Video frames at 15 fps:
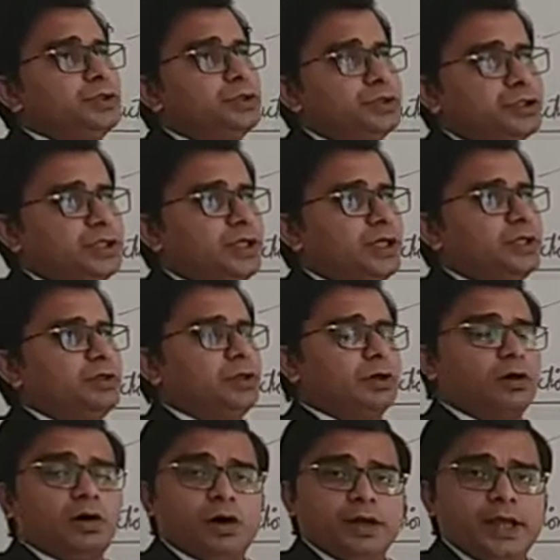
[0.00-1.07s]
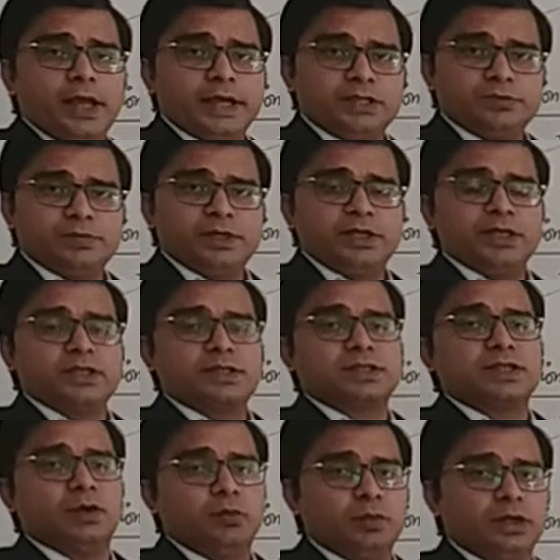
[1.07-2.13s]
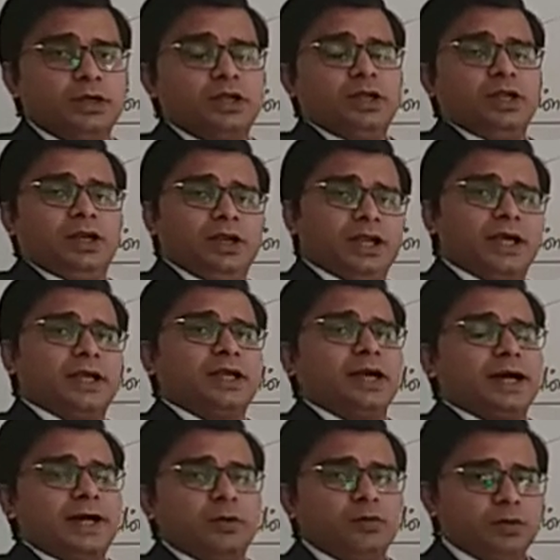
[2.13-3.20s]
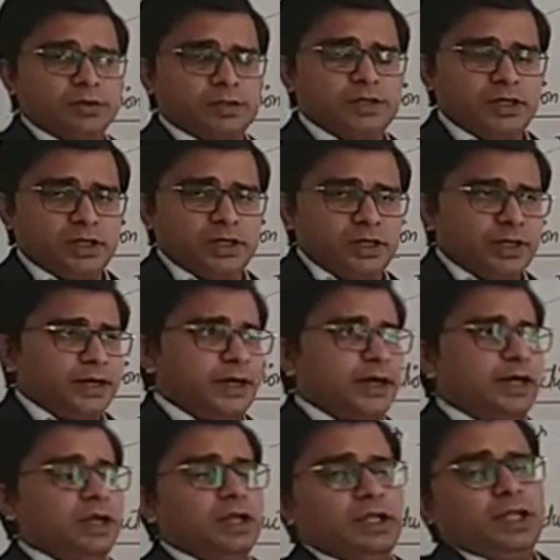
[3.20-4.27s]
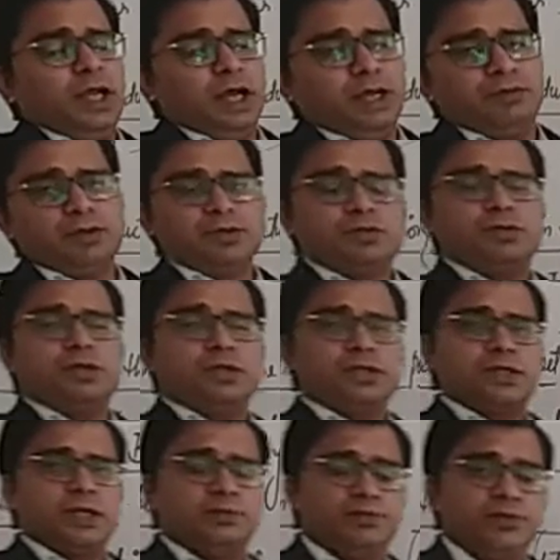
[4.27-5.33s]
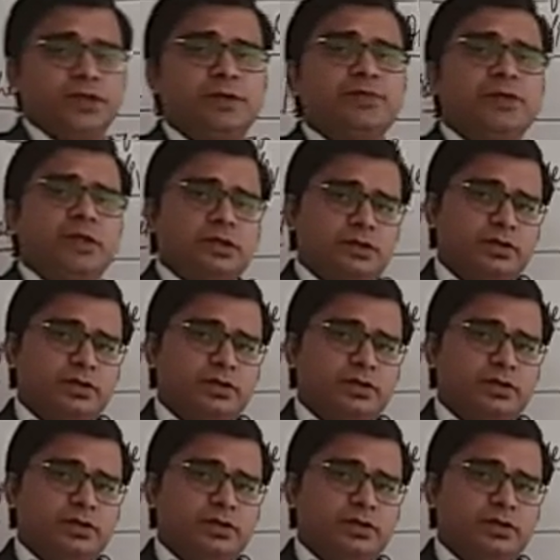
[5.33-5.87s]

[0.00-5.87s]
you share your own experience, someone like I was there and I was doing something,